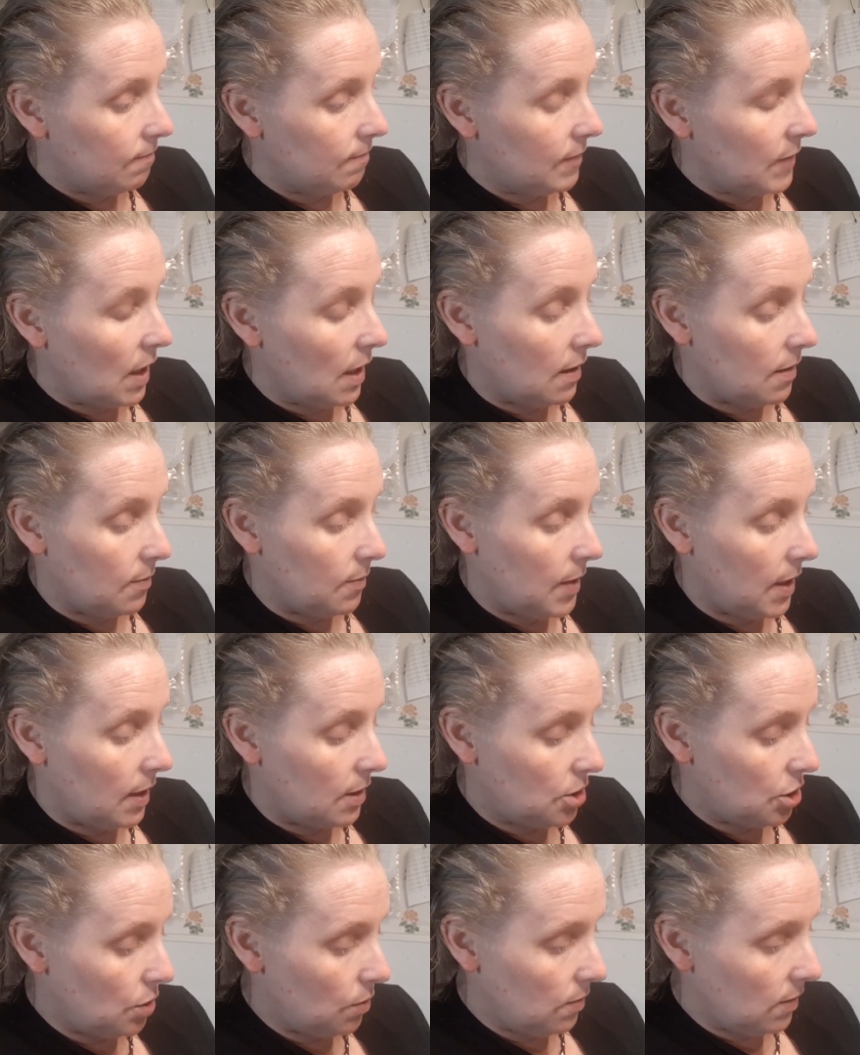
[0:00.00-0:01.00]
Yeah,
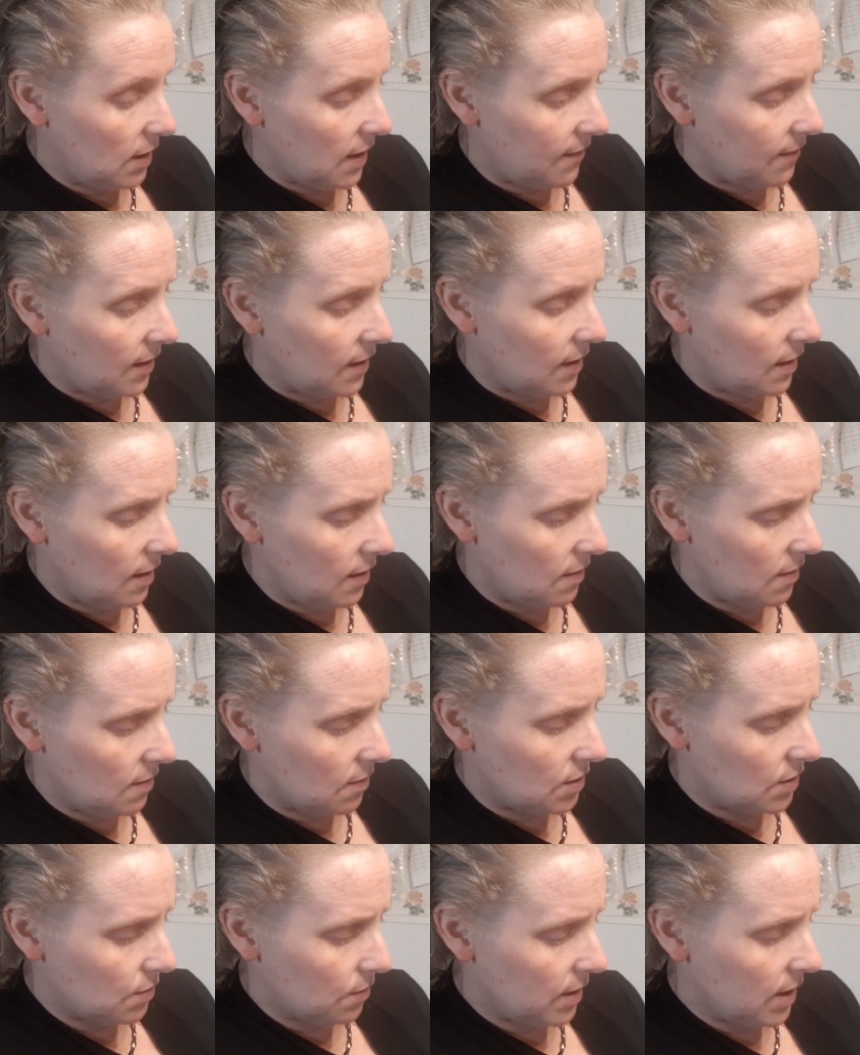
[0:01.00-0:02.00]
page 211.
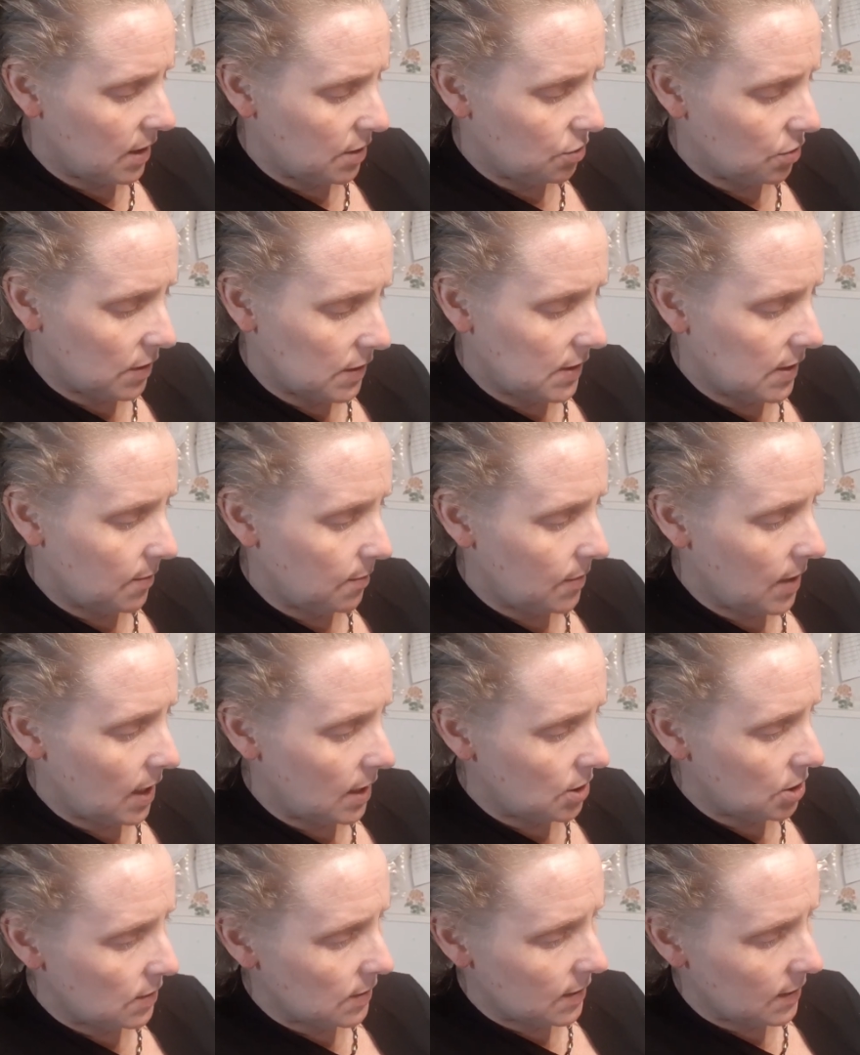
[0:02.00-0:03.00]
There's 300 and some
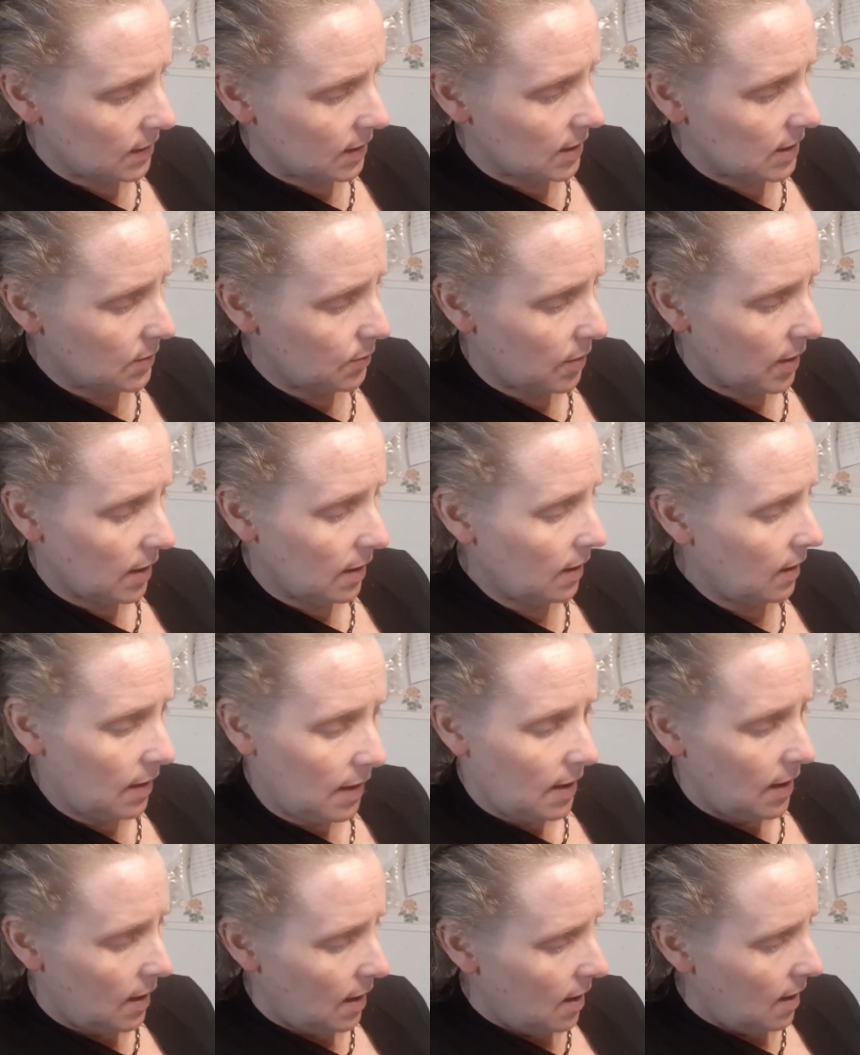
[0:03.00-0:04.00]
pages in this, but
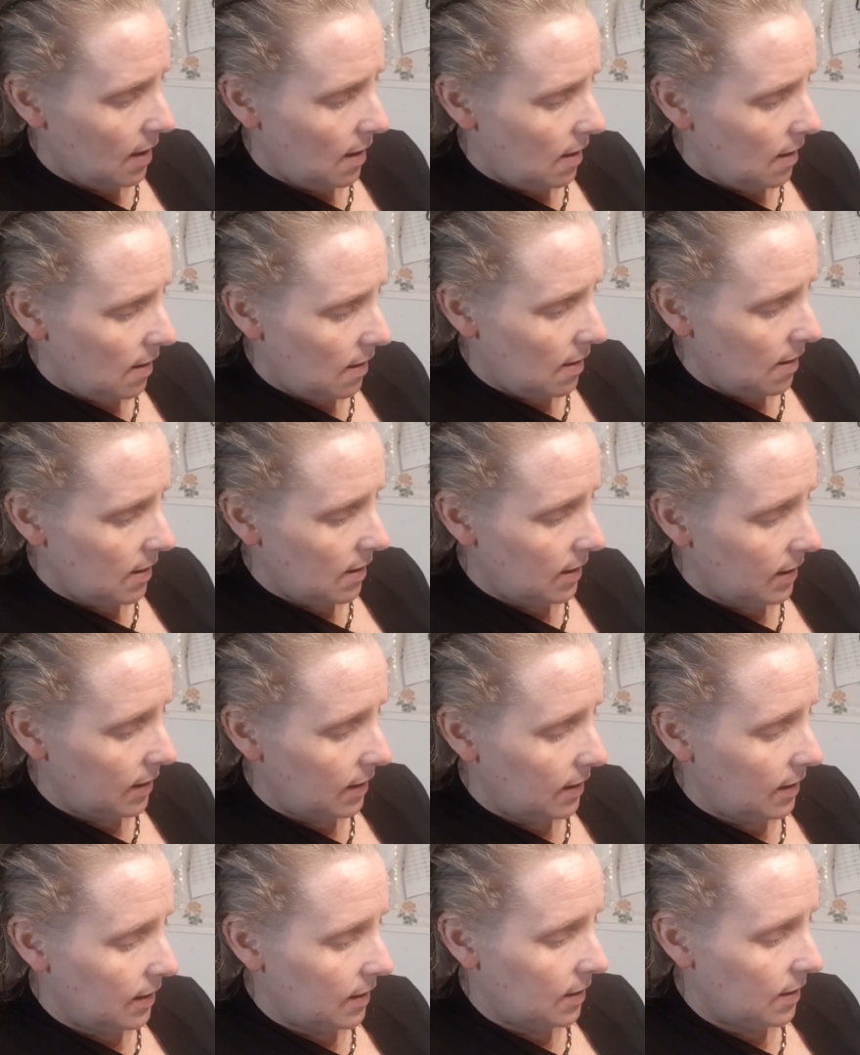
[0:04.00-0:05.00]

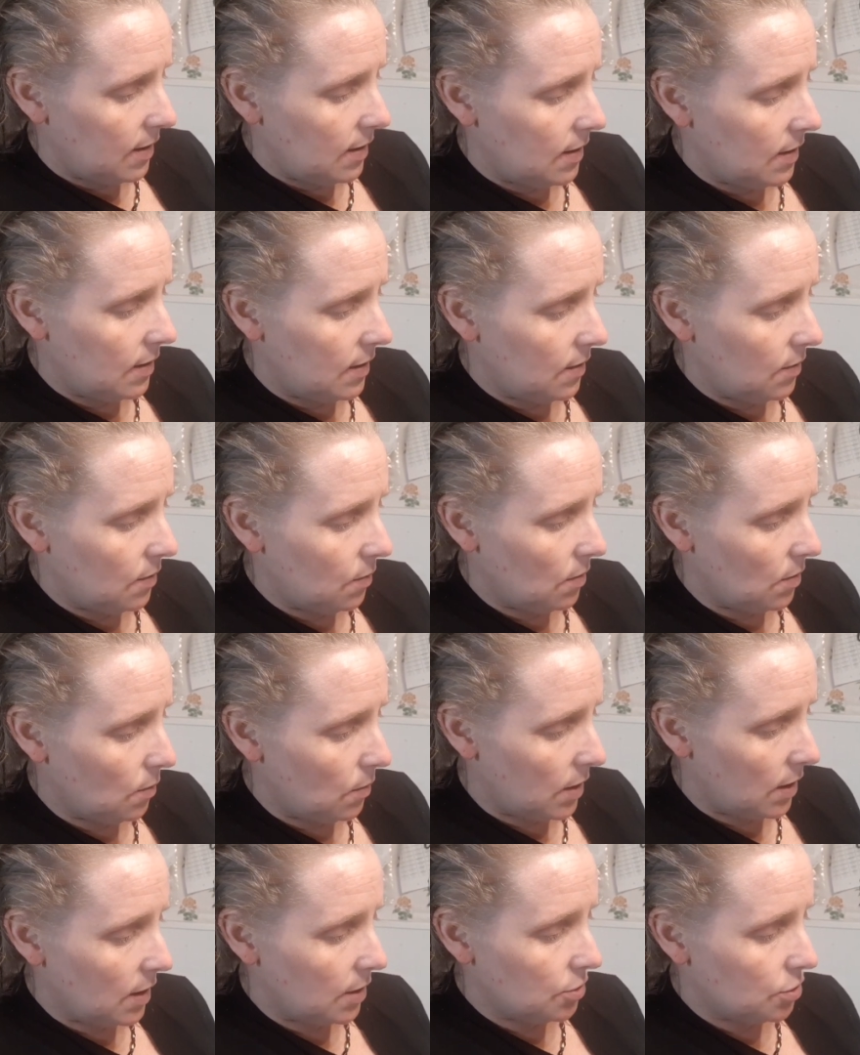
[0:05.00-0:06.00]
I will
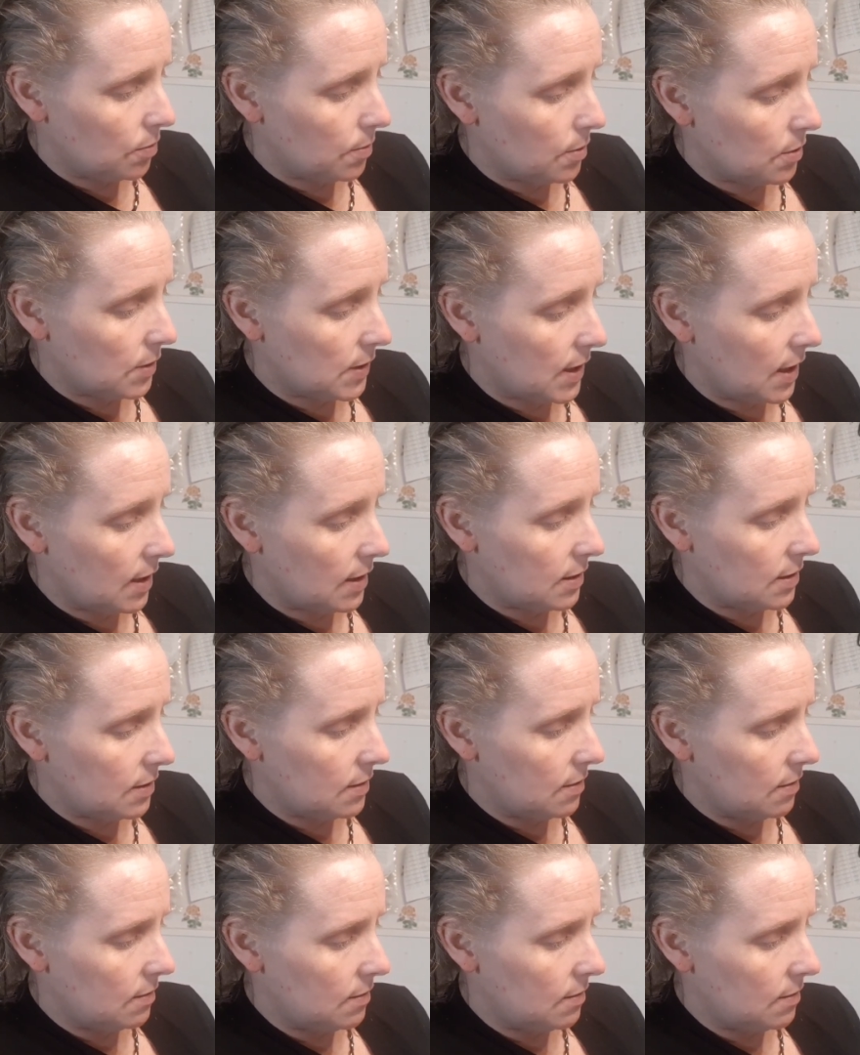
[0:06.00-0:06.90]
100%